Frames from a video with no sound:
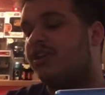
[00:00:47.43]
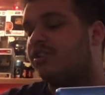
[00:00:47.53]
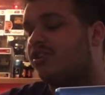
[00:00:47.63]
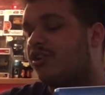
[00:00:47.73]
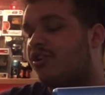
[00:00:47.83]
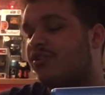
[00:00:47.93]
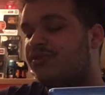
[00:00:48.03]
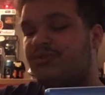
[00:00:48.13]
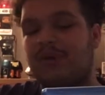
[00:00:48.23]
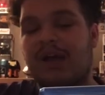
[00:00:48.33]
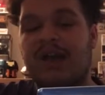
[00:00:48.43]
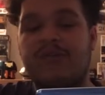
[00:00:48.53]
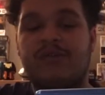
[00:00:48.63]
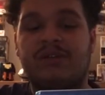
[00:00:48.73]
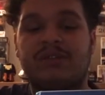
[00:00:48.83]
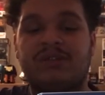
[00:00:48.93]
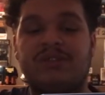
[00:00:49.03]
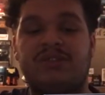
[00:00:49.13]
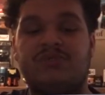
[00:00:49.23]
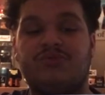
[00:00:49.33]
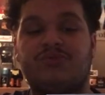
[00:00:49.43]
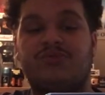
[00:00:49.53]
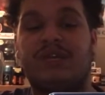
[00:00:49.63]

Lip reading: So I wanted to,